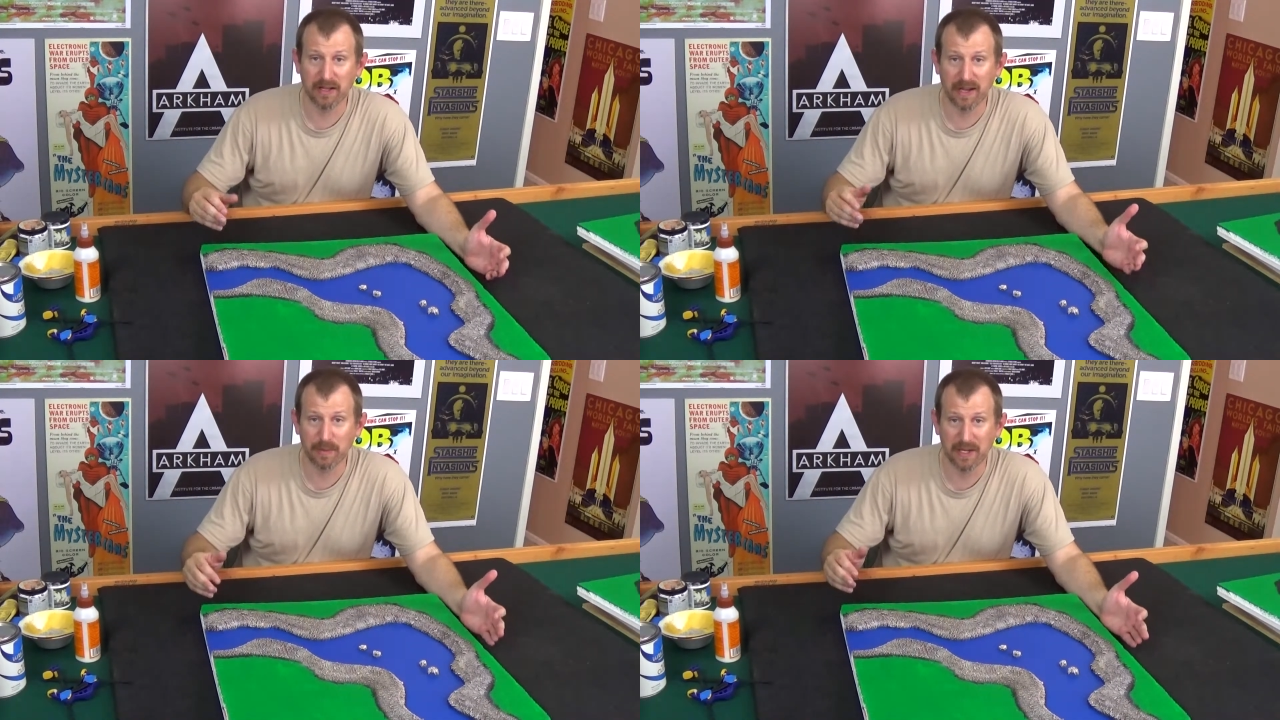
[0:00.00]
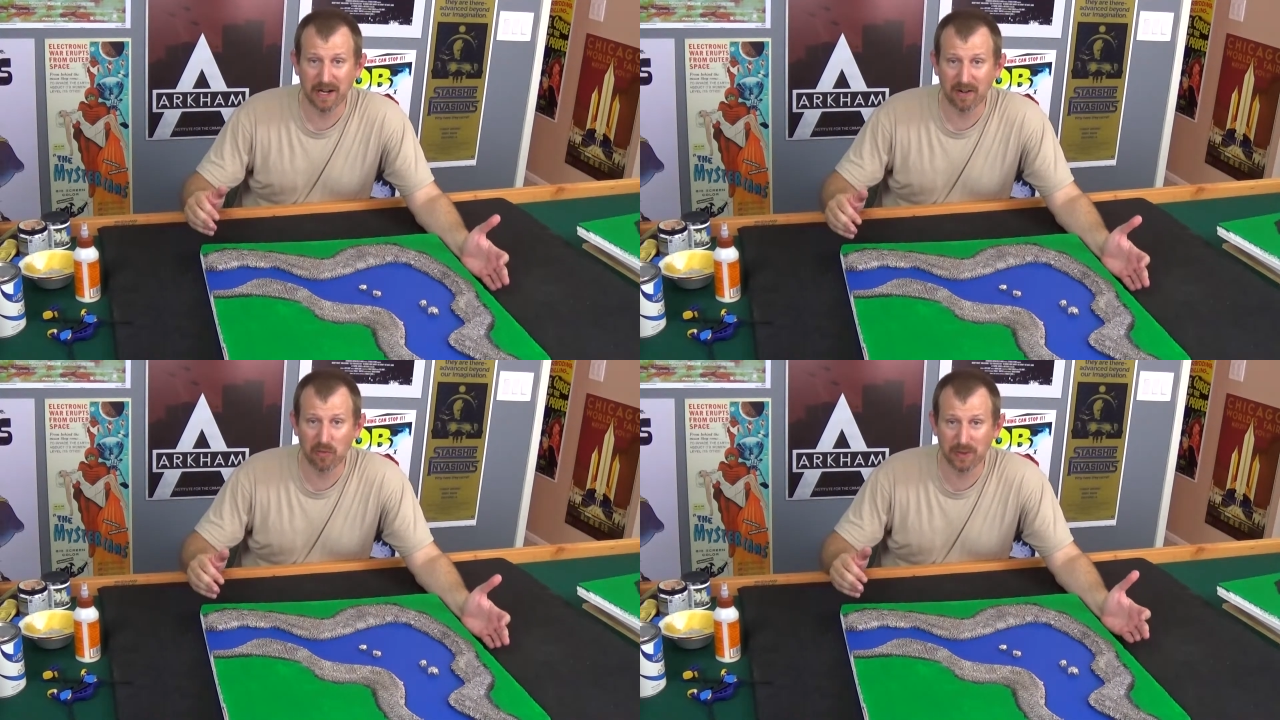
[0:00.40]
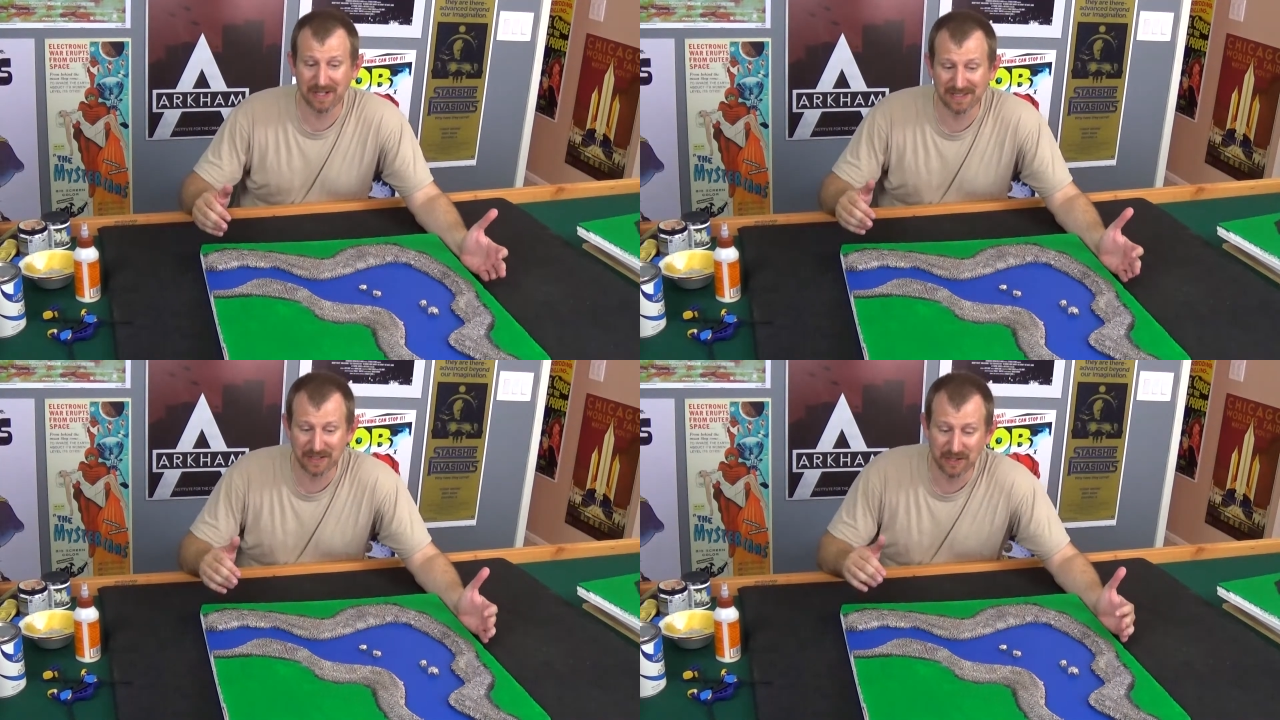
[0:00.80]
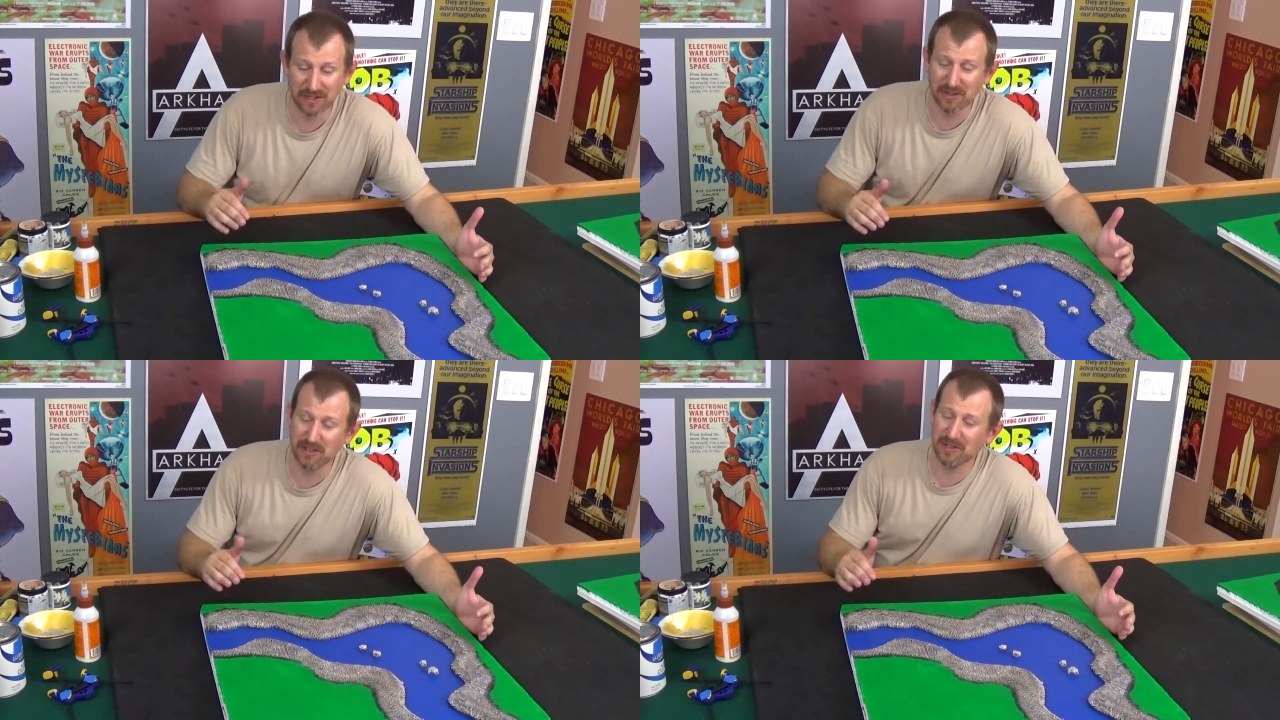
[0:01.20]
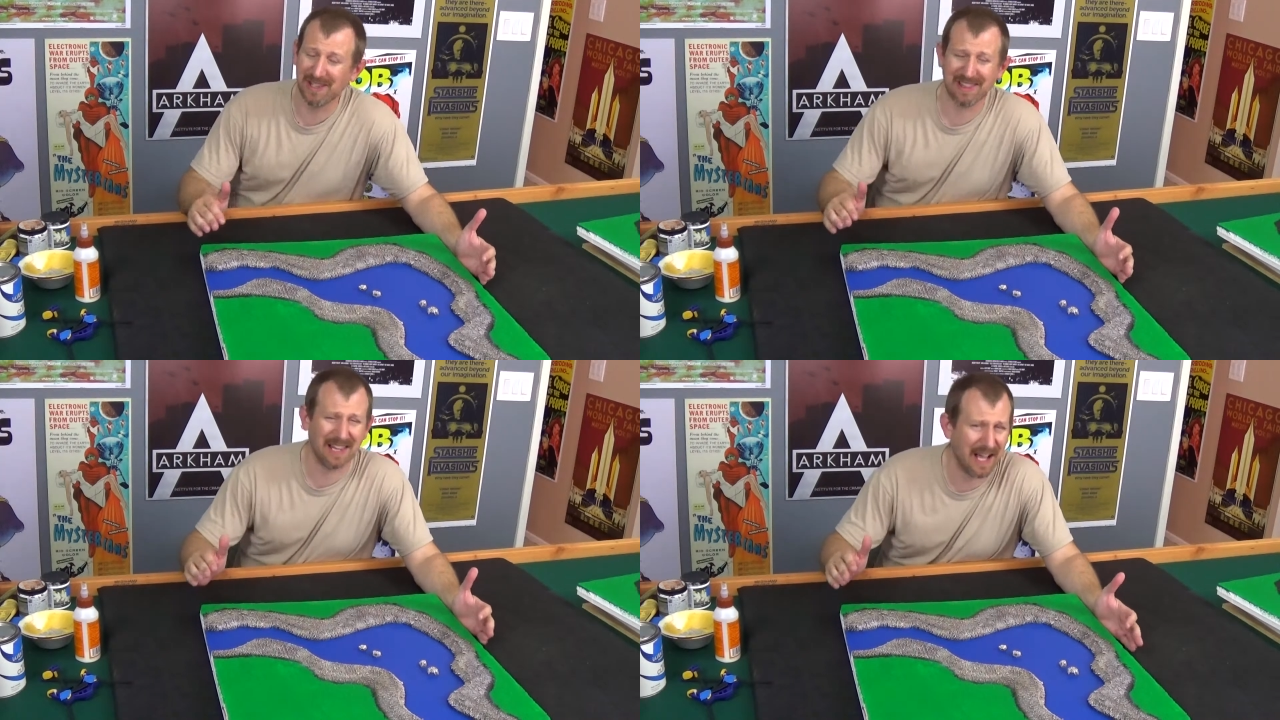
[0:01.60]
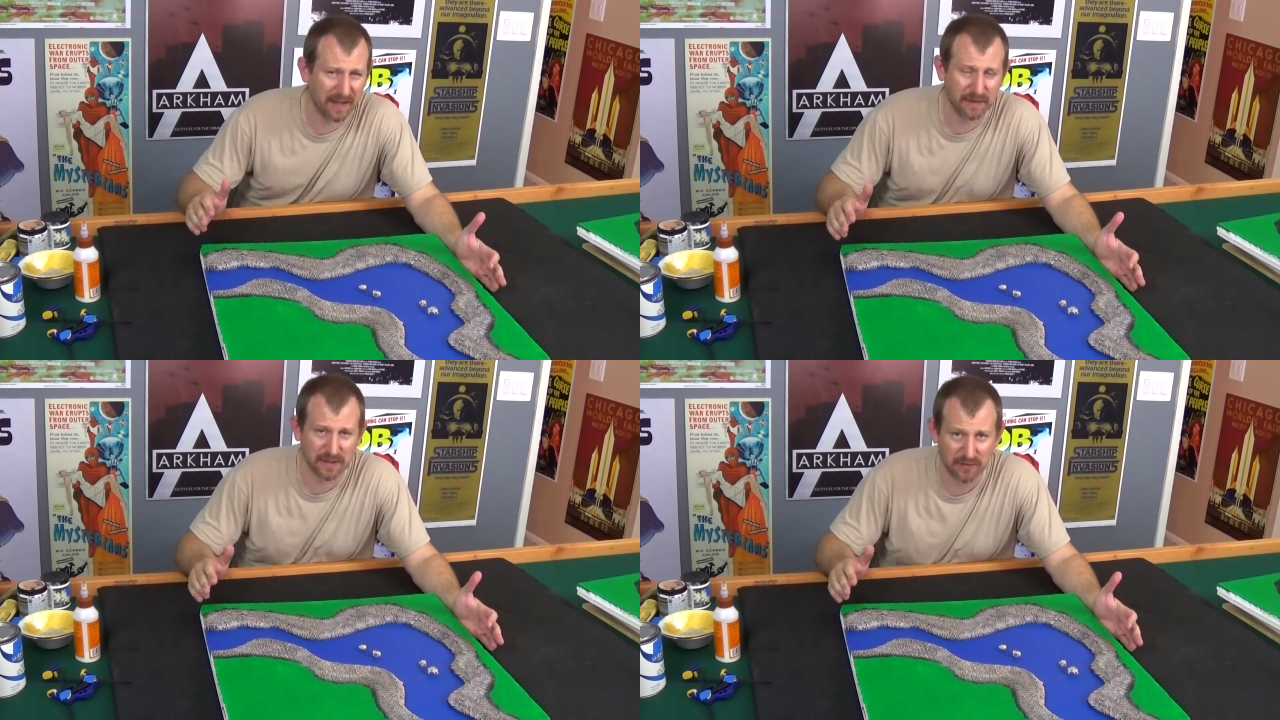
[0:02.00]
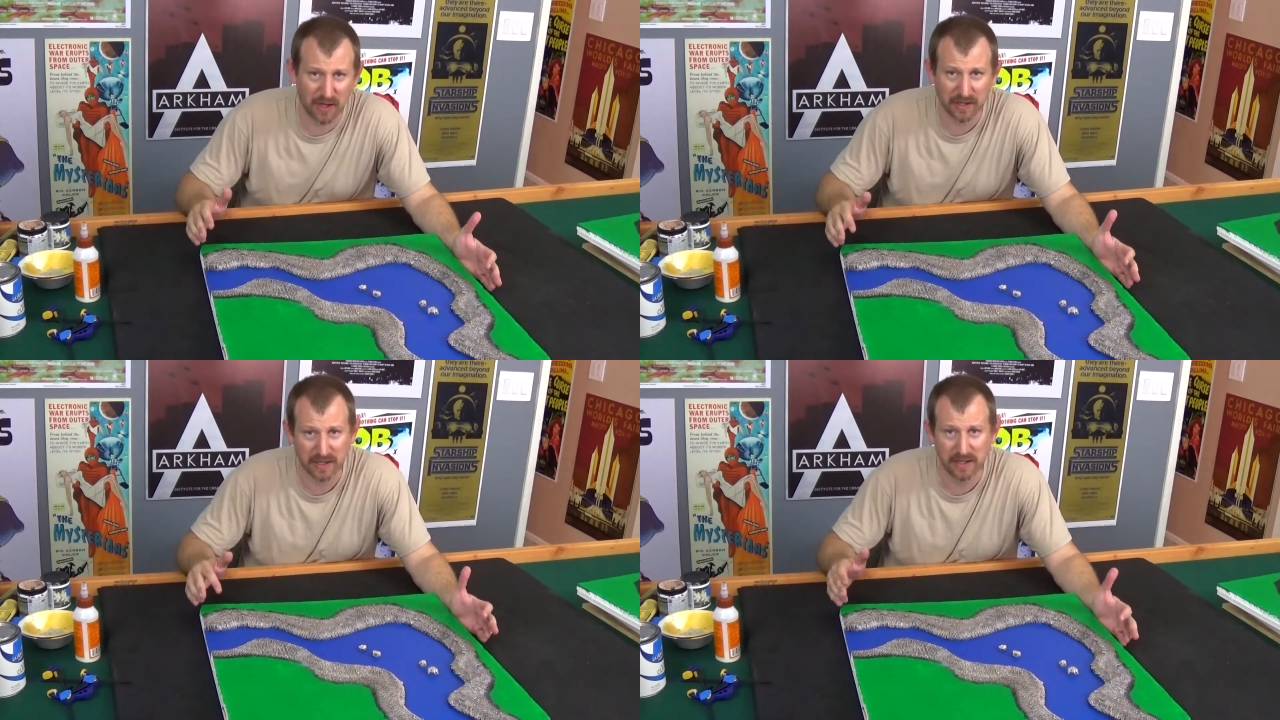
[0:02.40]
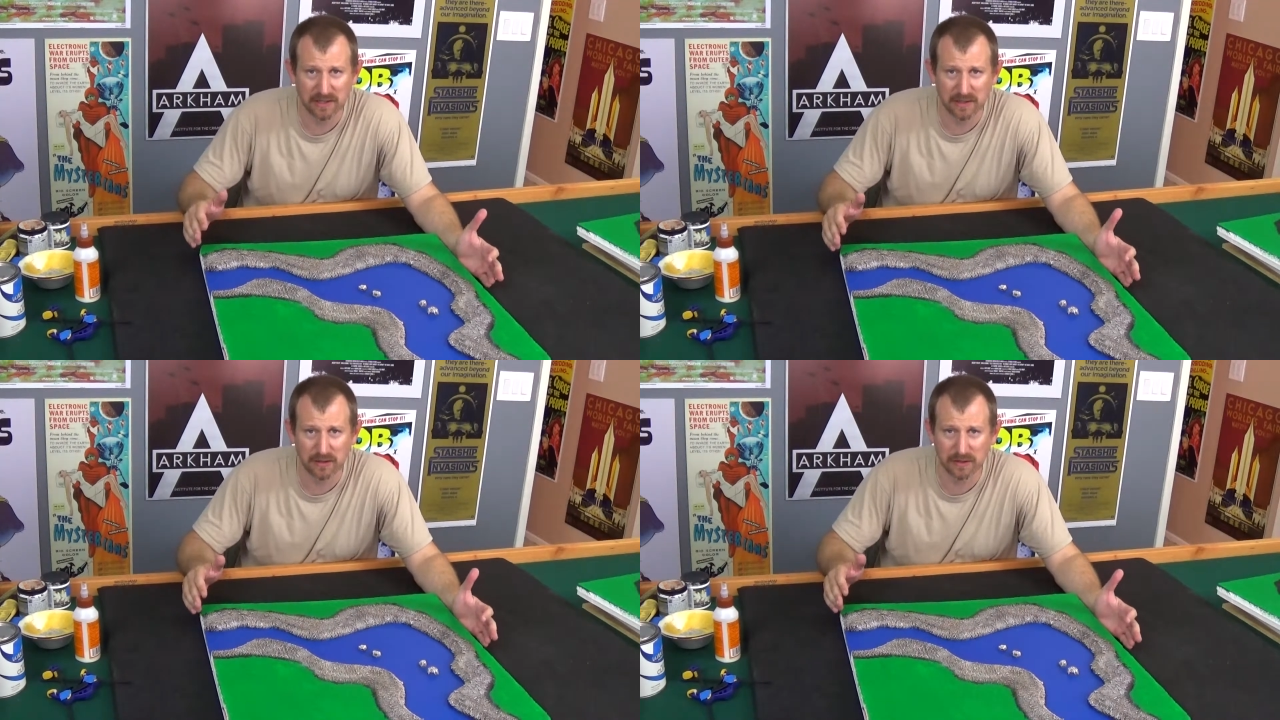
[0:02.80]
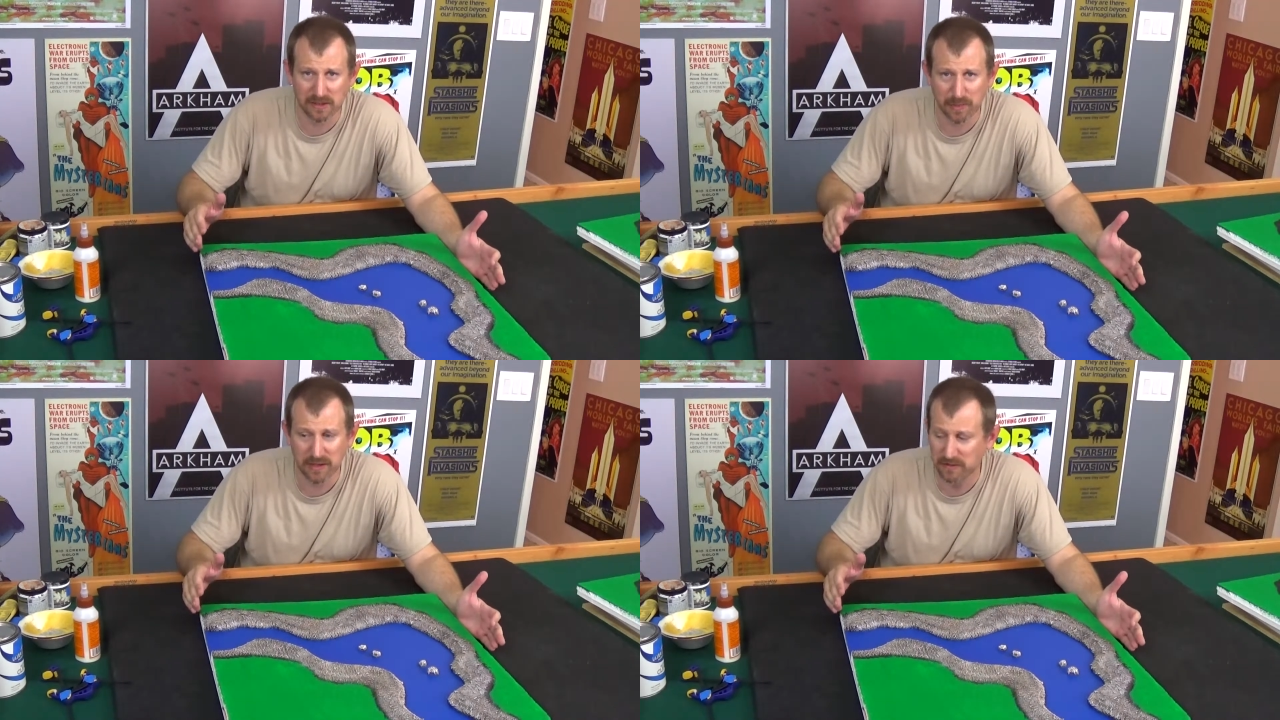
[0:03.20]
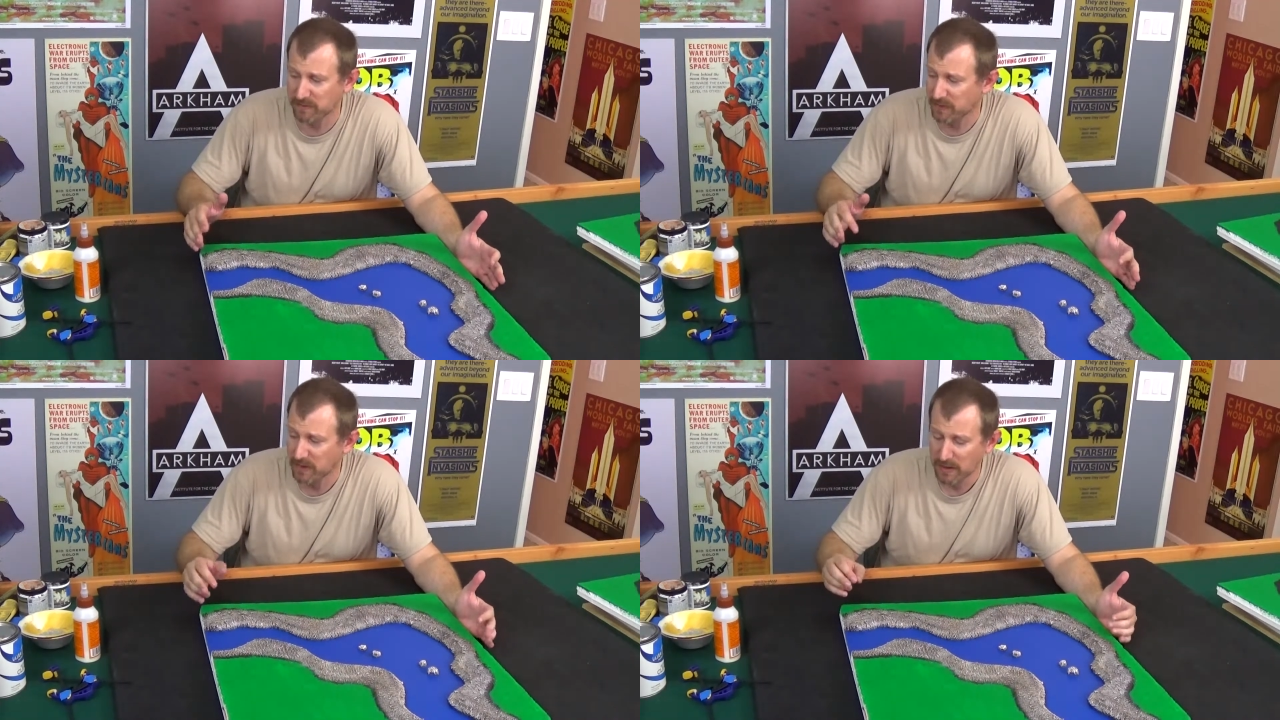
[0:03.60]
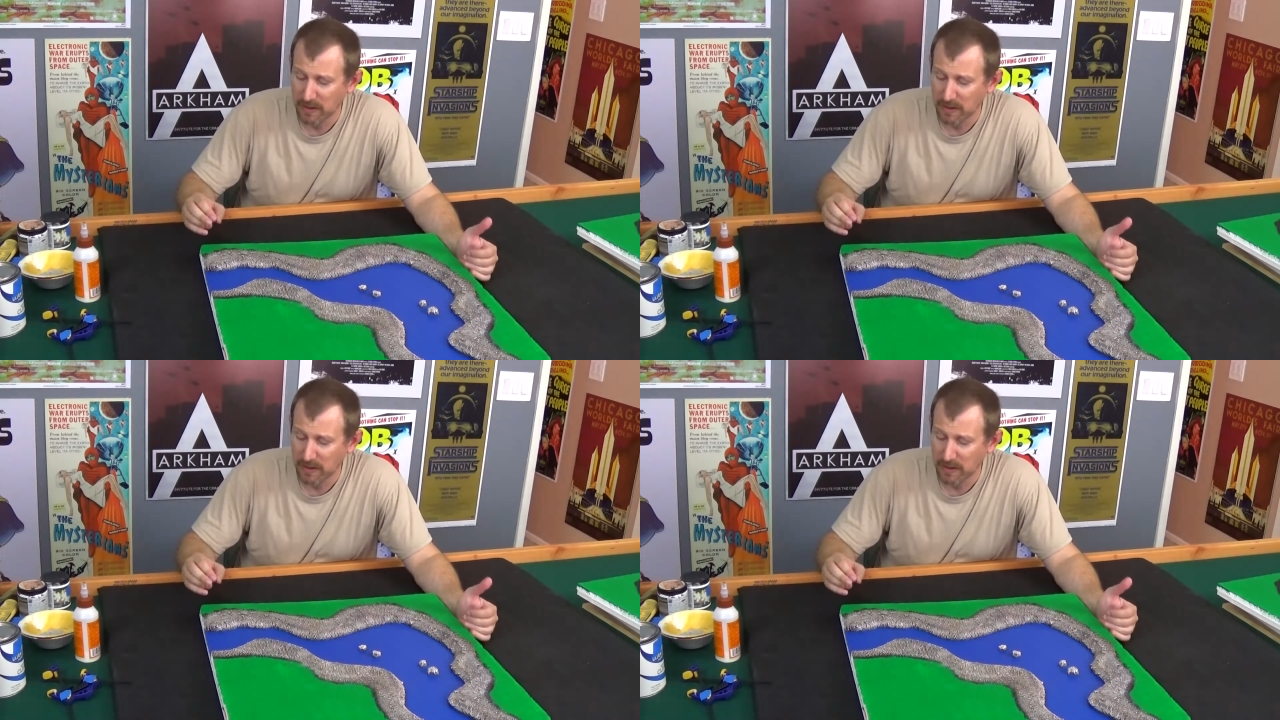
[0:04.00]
You got to be careful because you're going to use a lot of this flock, and it is a little expensive